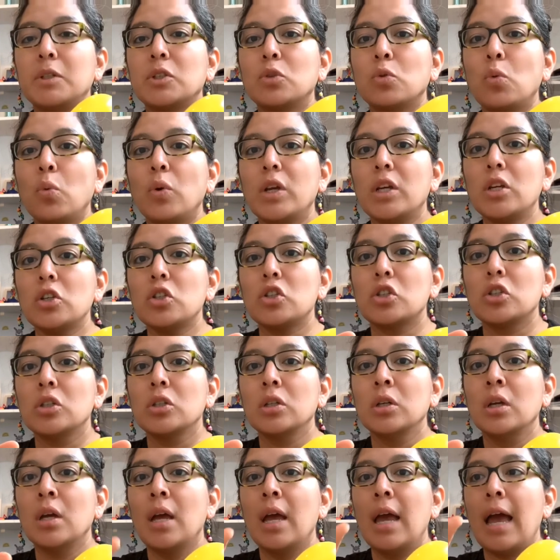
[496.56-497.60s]
squish
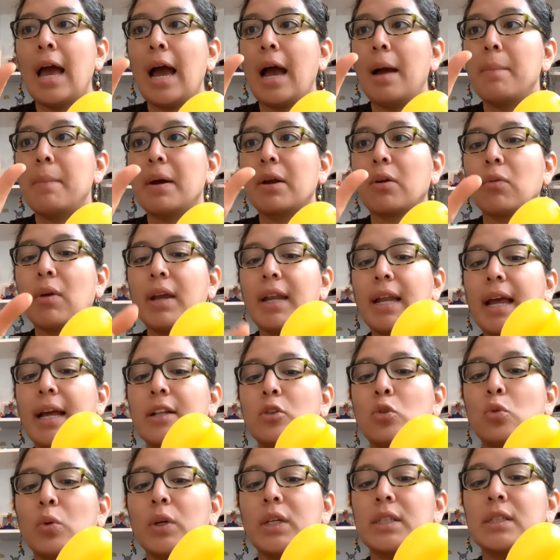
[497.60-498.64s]
and my right
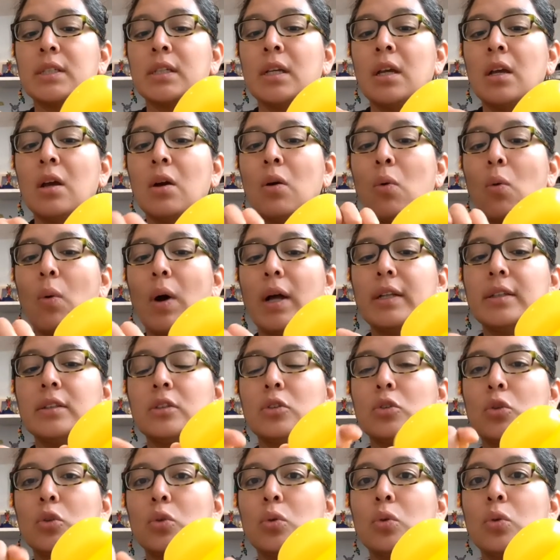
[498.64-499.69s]
hand twist. One,
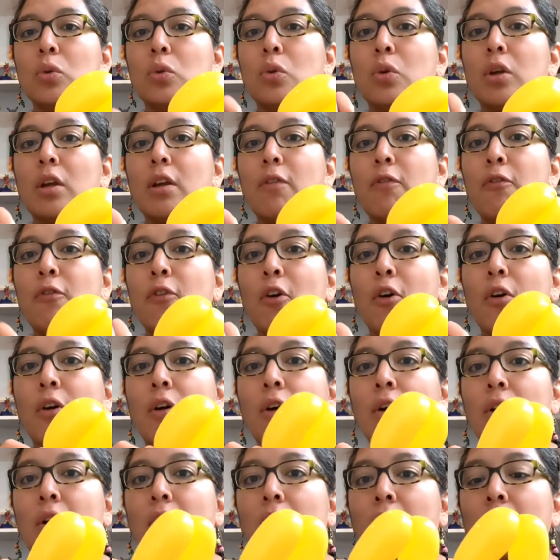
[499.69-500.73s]
two, three, four.
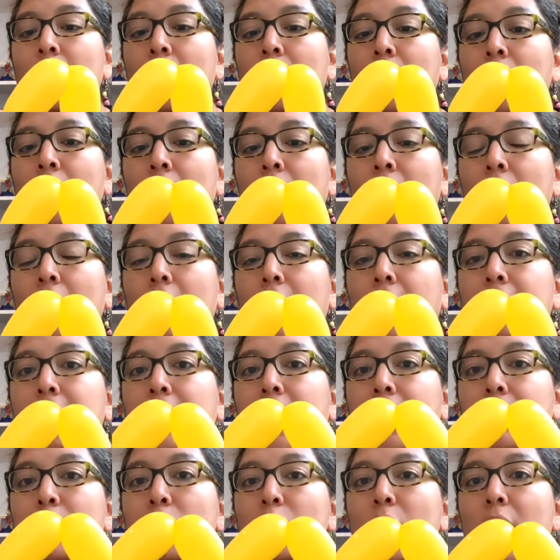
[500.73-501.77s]
And
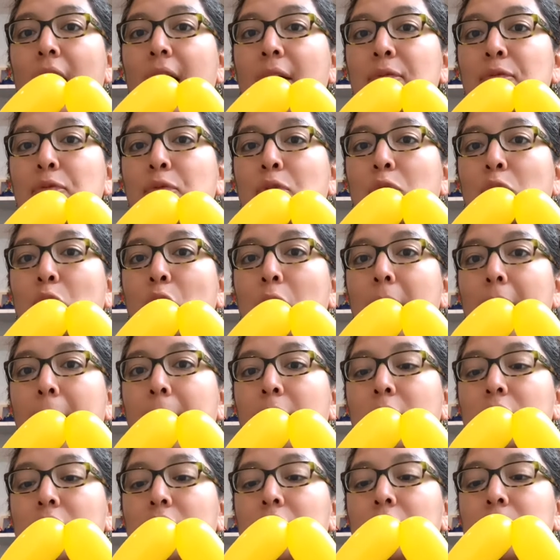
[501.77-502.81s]
then you have three
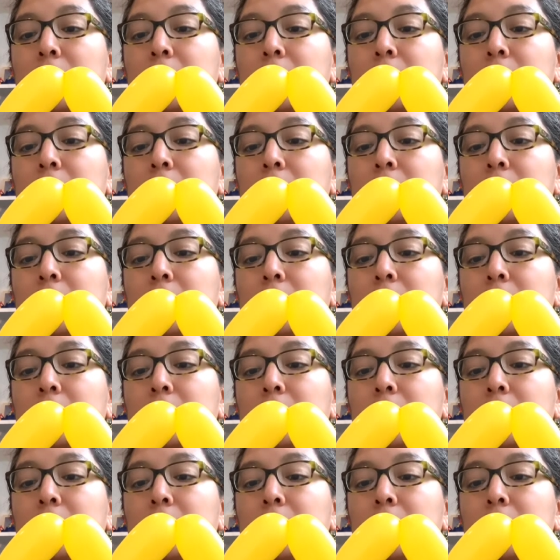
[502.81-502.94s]
bubbles,